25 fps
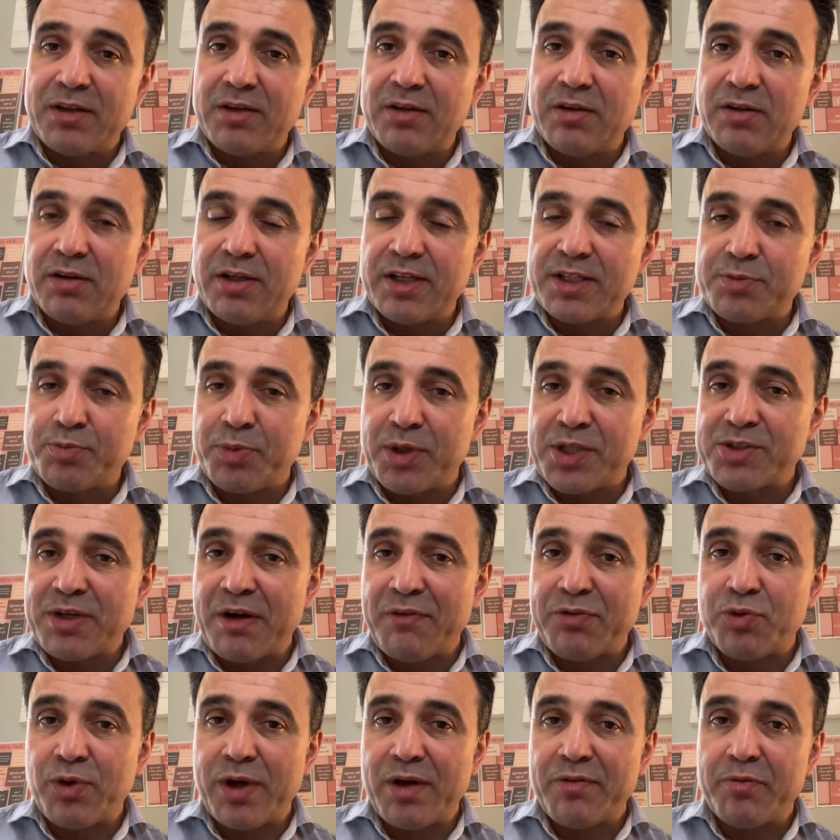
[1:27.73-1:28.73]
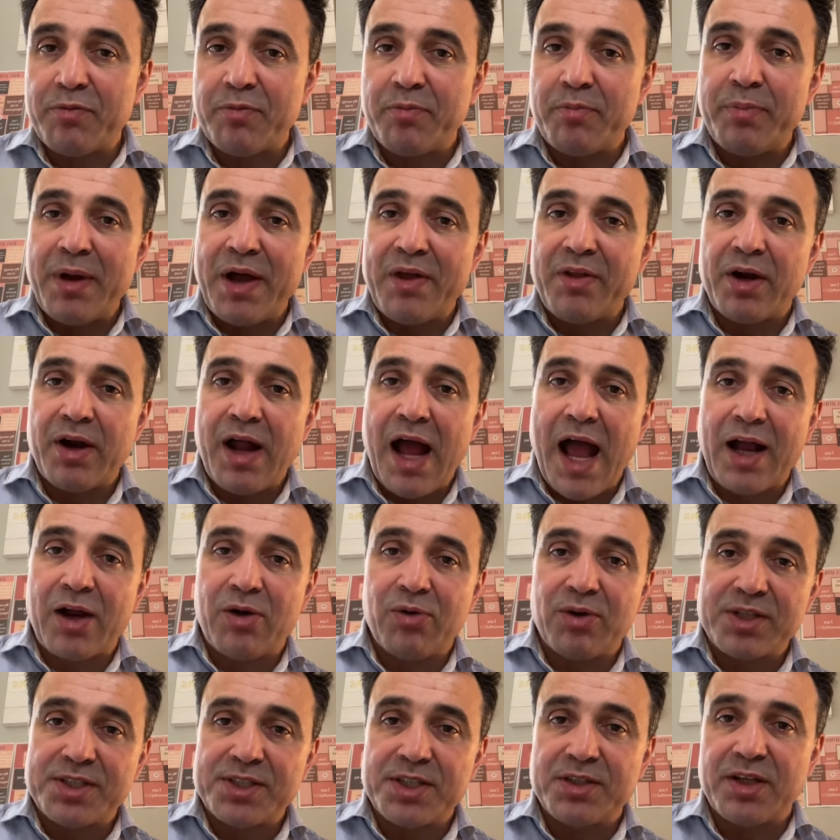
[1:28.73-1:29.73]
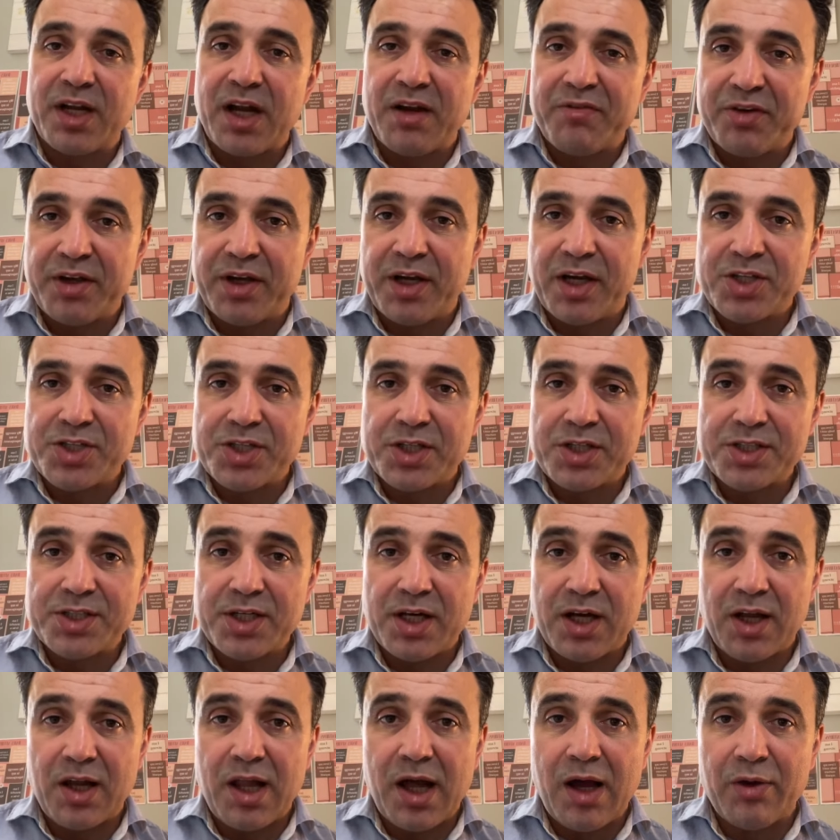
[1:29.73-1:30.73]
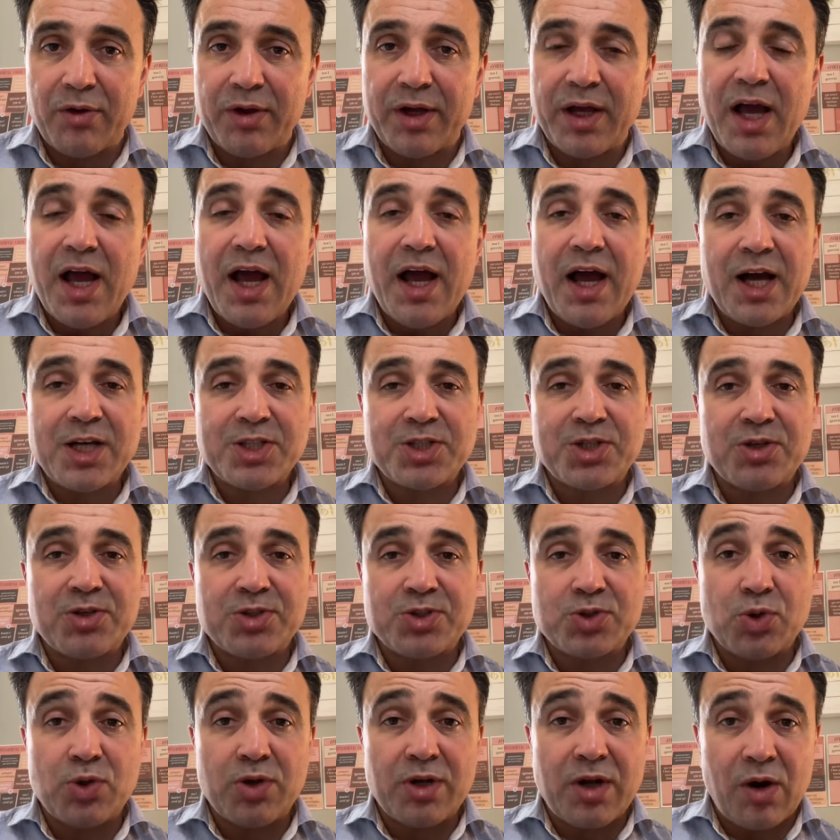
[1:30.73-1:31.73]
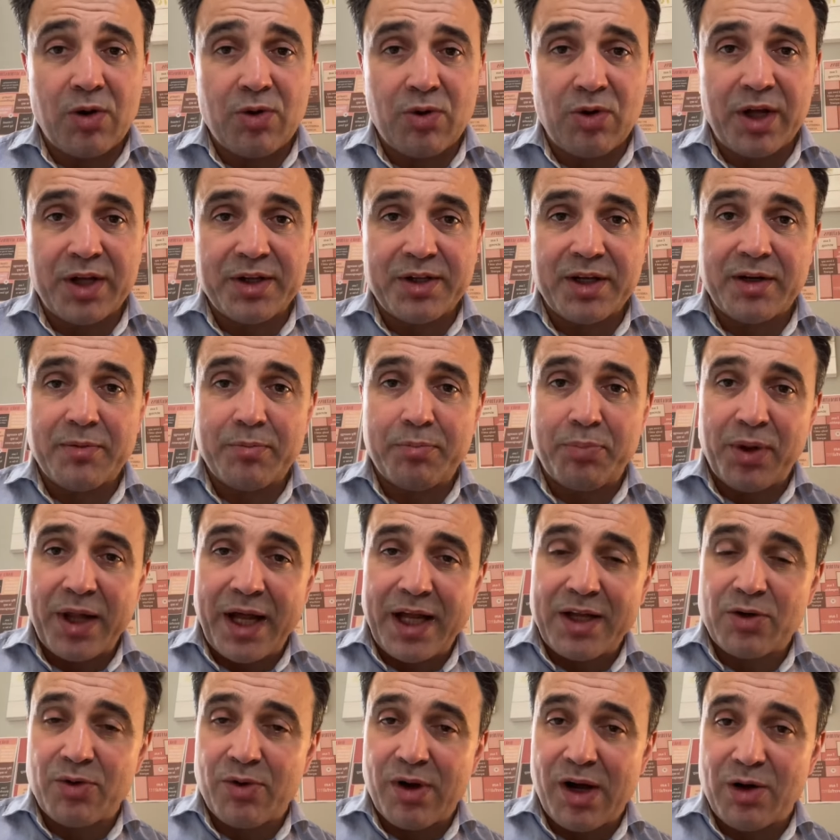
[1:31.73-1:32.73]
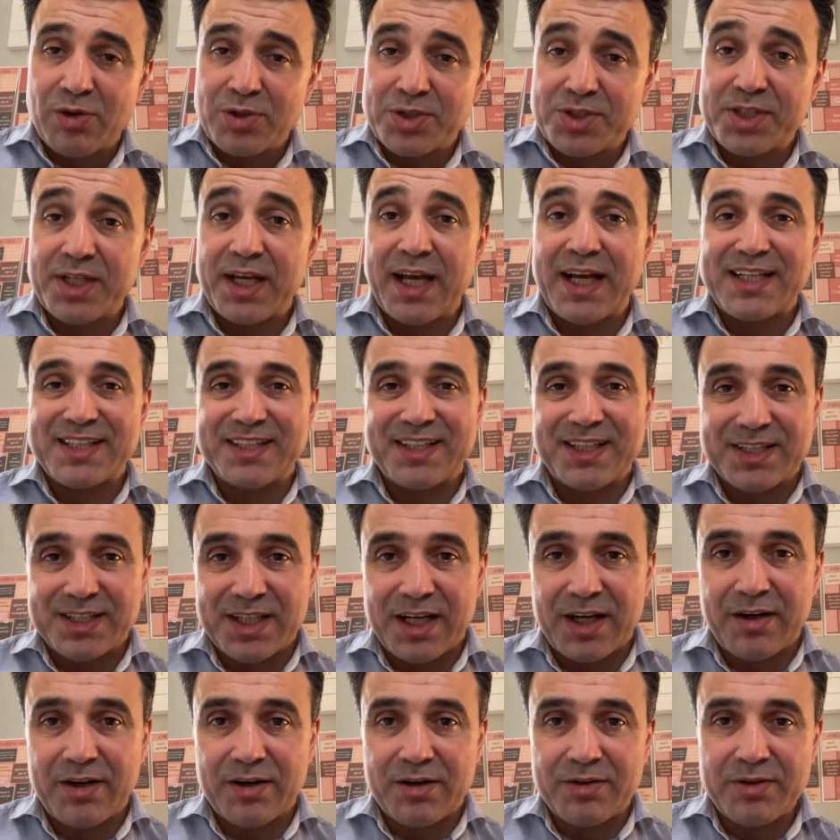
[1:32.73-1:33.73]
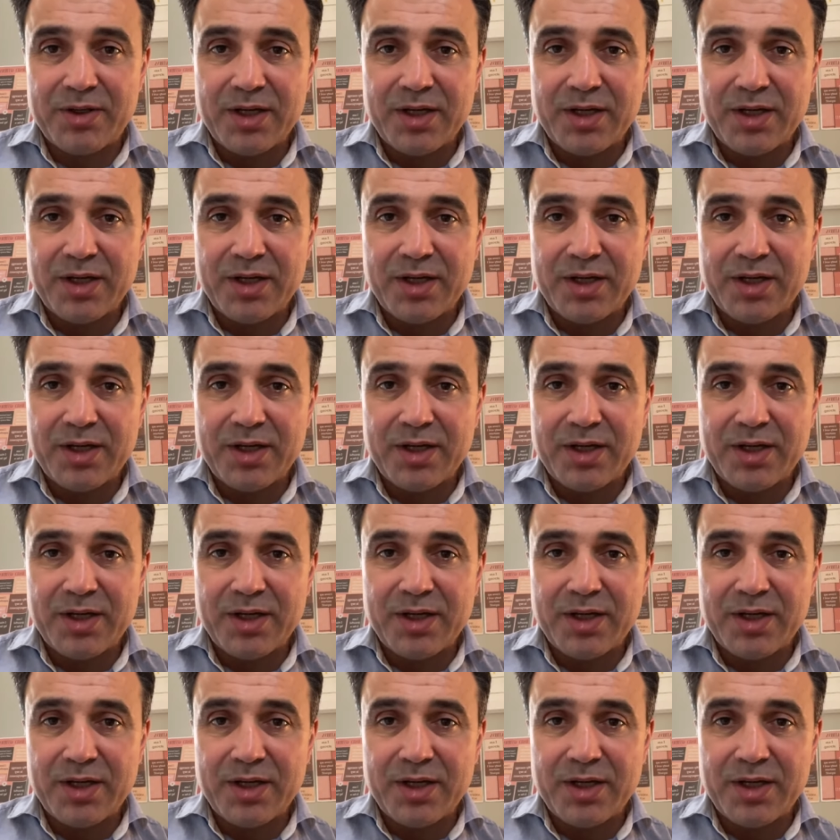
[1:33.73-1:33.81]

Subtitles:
the spacecraft to have better accuracy in the navigations, allowing astronauts to calculate and plan routes as desired.